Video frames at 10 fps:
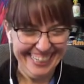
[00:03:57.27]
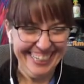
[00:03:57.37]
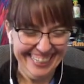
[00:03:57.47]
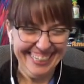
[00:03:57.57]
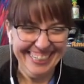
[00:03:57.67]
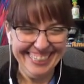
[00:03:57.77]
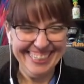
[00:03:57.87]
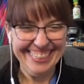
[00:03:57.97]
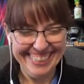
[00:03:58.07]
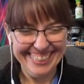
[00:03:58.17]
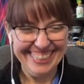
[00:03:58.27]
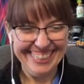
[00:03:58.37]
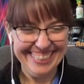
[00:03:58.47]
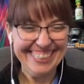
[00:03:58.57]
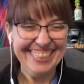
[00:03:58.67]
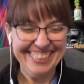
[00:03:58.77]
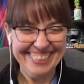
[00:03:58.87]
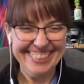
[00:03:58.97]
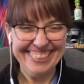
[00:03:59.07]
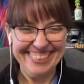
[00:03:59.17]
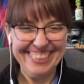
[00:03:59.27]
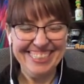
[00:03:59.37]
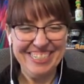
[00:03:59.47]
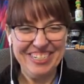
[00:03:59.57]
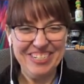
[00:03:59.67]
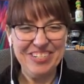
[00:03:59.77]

(not speaking)